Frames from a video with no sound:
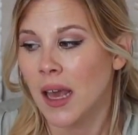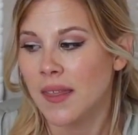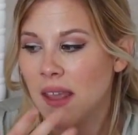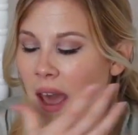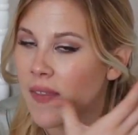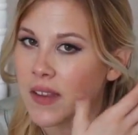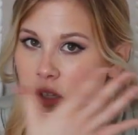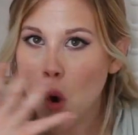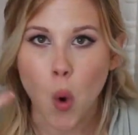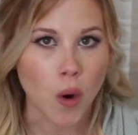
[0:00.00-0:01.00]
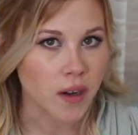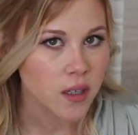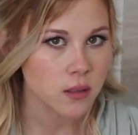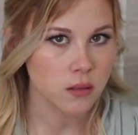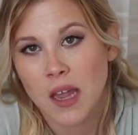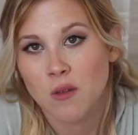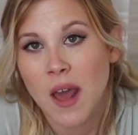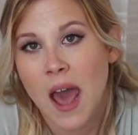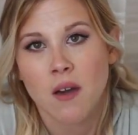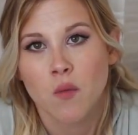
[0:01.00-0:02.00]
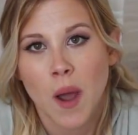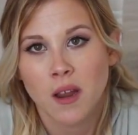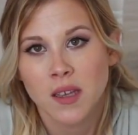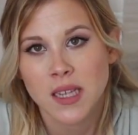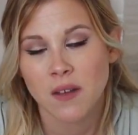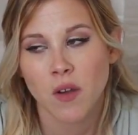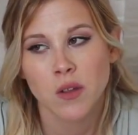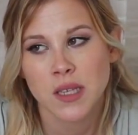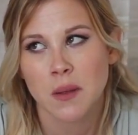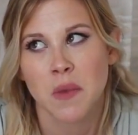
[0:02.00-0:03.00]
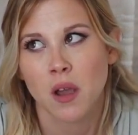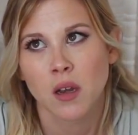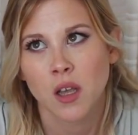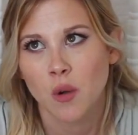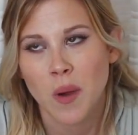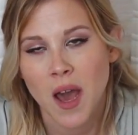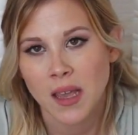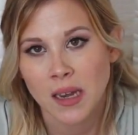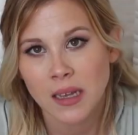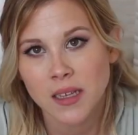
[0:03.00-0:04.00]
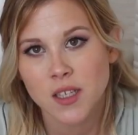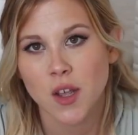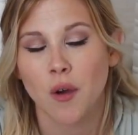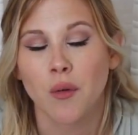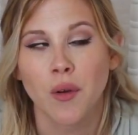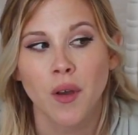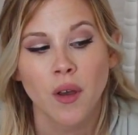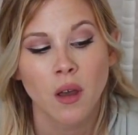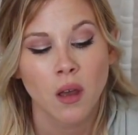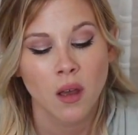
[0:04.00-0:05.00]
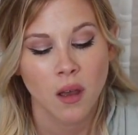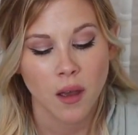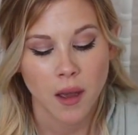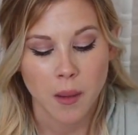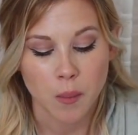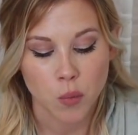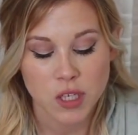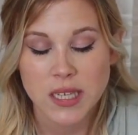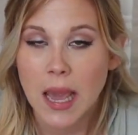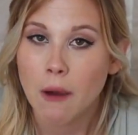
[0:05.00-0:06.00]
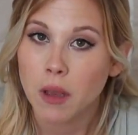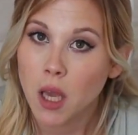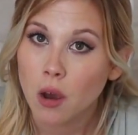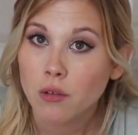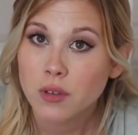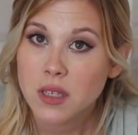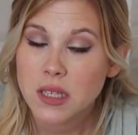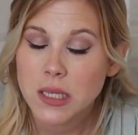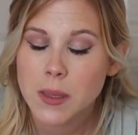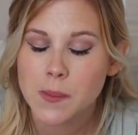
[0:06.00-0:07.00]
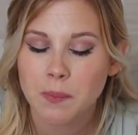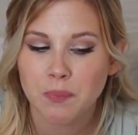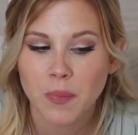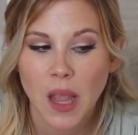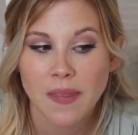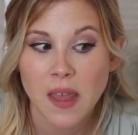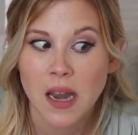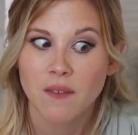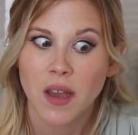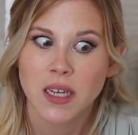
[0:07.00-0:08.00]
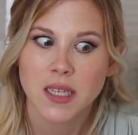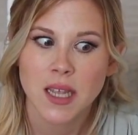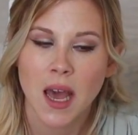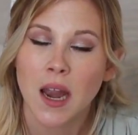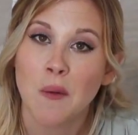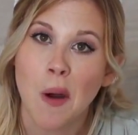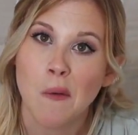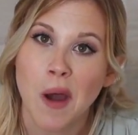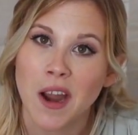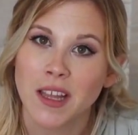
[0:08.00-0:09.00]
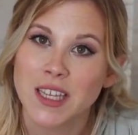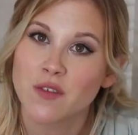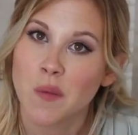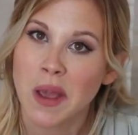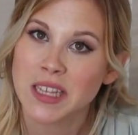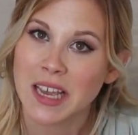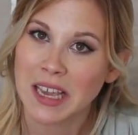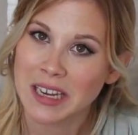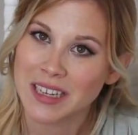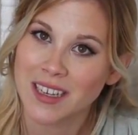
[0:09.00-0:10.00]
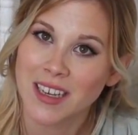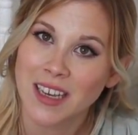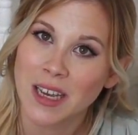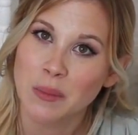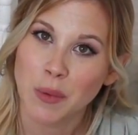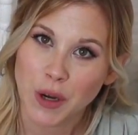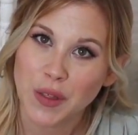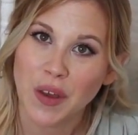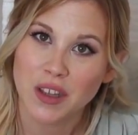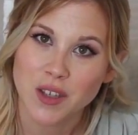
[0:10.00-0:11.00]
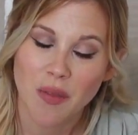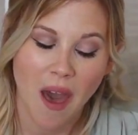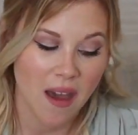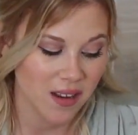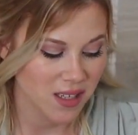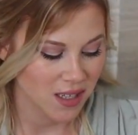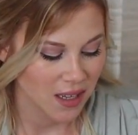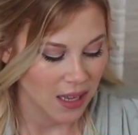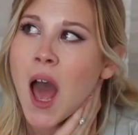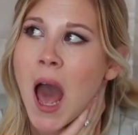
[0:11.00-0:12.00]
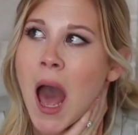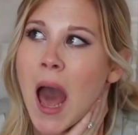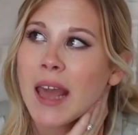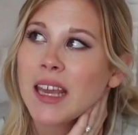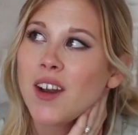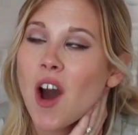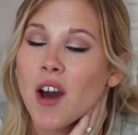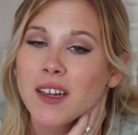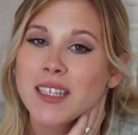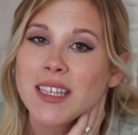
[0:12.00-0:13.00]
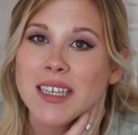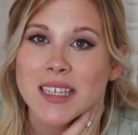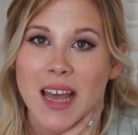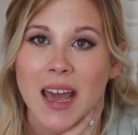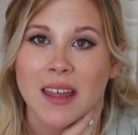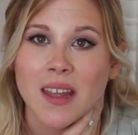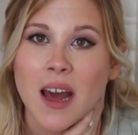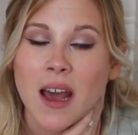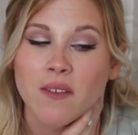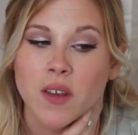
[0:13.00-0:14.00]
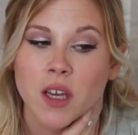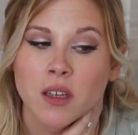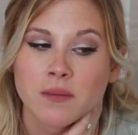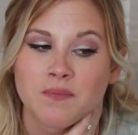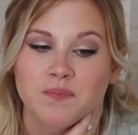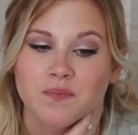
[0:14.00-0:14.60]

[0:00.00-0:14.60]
and they had this cord. I don't have wireless headphones, and I'm not going to go buy any, so we'll see how it goes. And then if I decide I want wireless for my second birth, I'll do that. I can honestly say that I feel